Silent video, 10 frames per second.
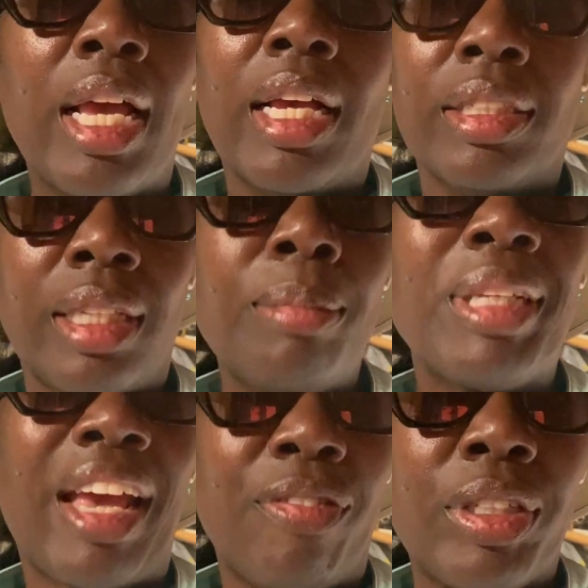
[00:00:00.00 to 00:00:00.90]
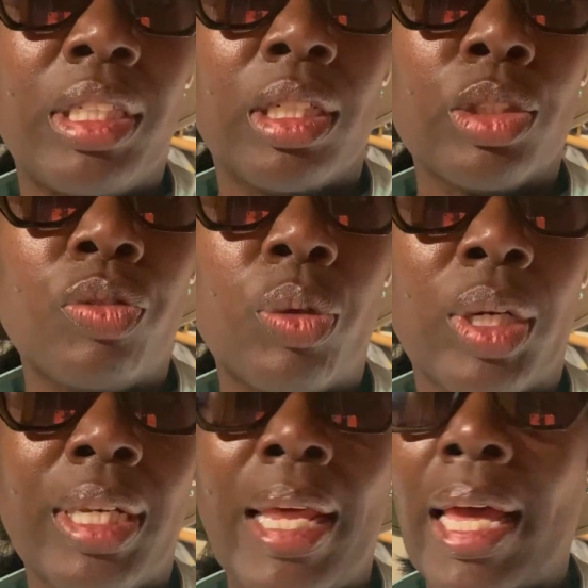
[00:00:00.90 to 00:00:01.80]
some daffodils for a
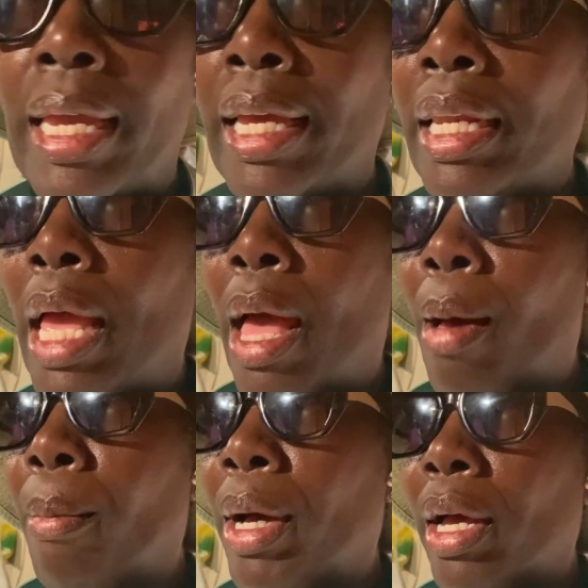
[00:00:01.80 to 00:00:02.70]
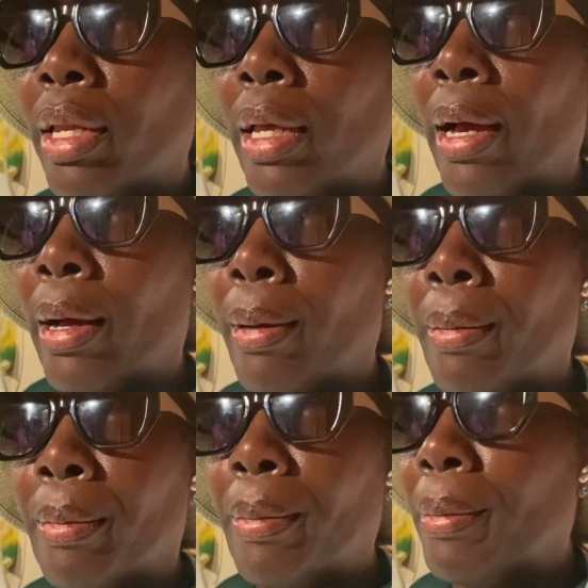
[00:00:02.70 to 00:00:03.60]
client. But
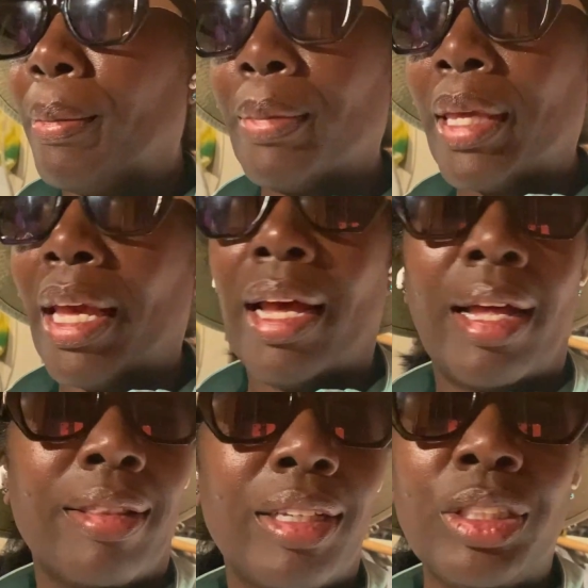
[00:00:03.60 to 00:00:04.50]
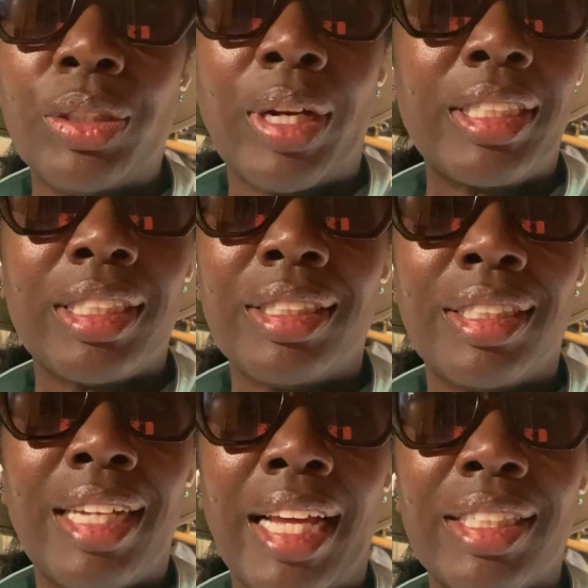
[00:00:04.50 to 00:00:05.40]
yeah, this year I just
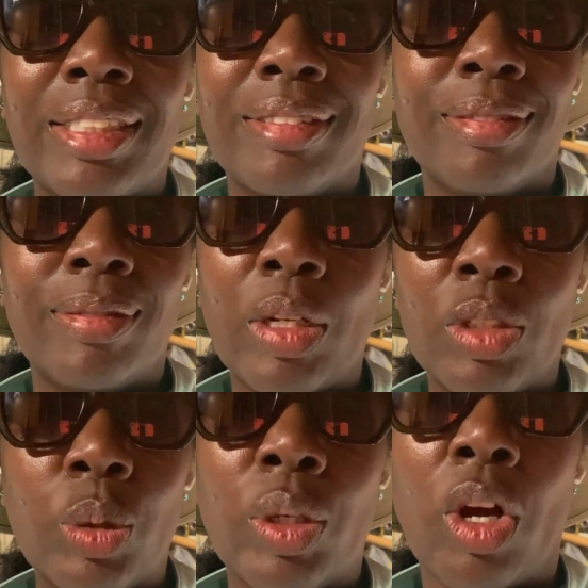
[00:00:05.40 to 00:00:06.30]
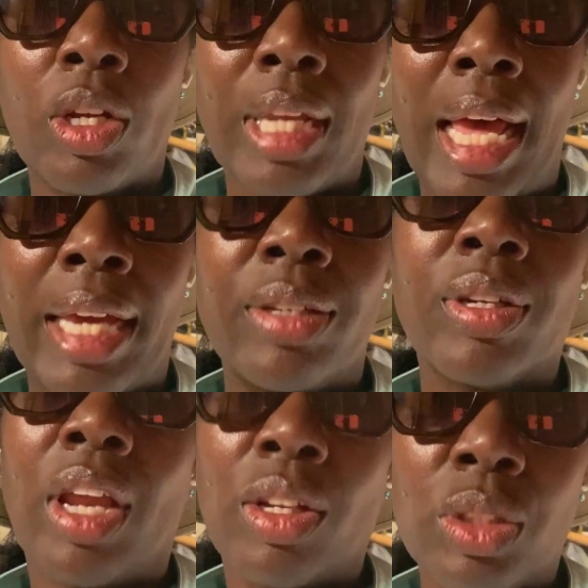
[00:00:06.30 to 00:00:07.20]
did not do it online. You
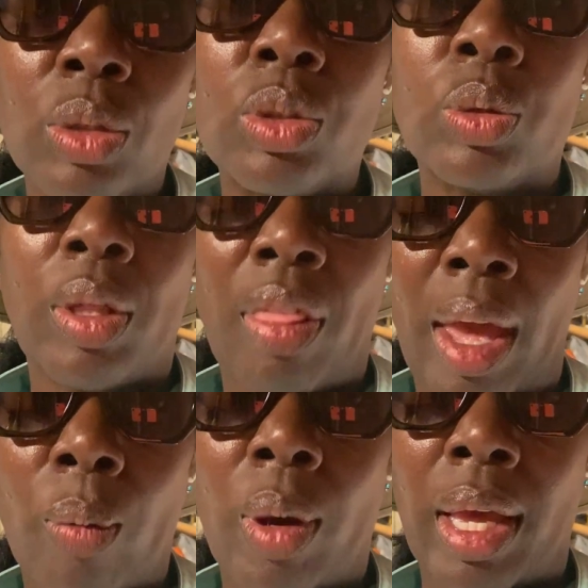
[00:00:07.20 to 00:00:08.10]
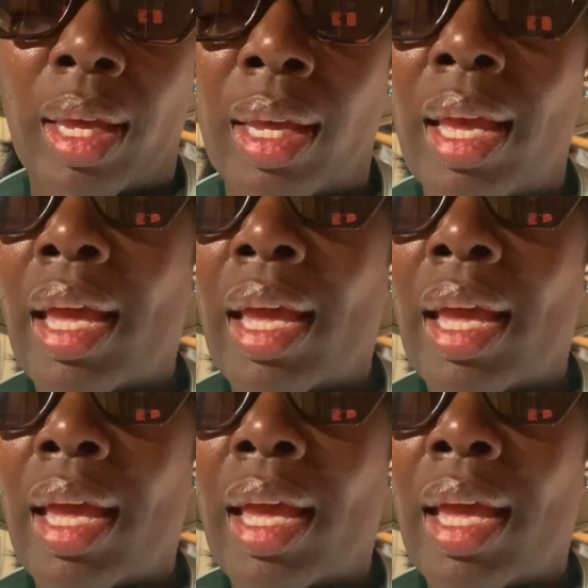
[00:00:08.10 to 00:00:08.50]
can also do it that way.